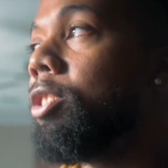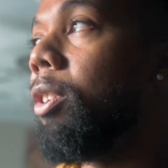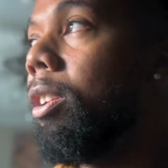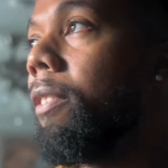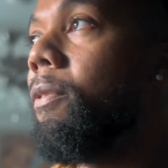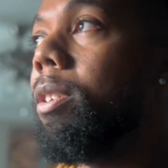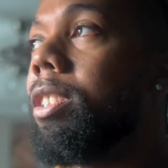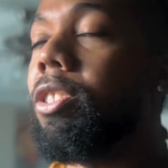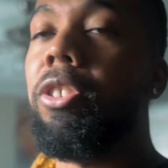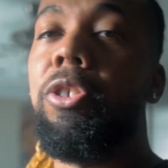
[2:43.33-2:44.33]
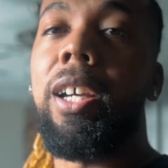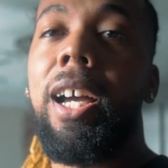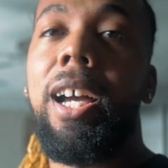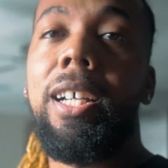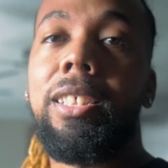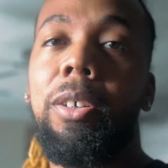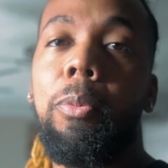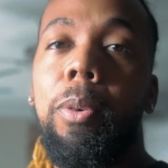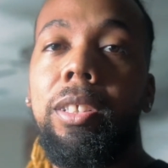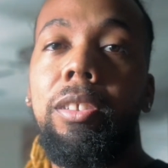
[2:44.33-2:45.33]
So I look forward to showing you guys
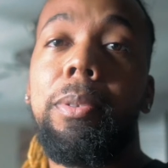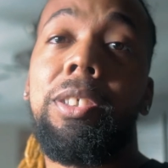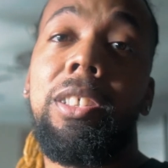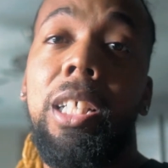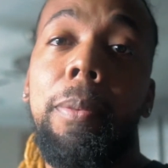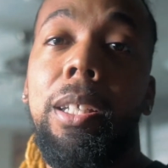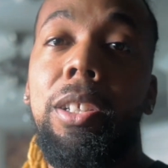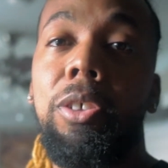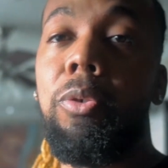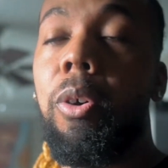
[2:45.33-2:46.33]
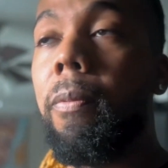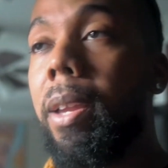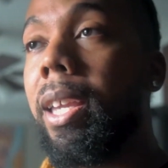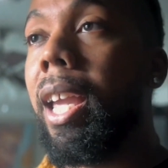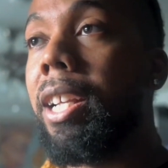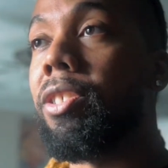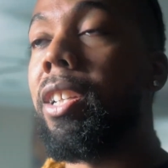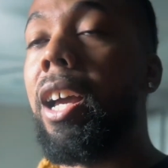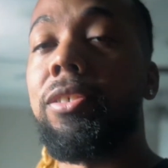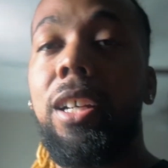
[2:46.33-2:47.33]
what the Lumix G7 can do on
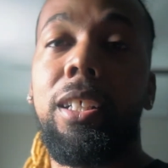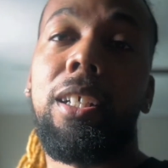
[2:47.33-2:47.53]
vacation outside the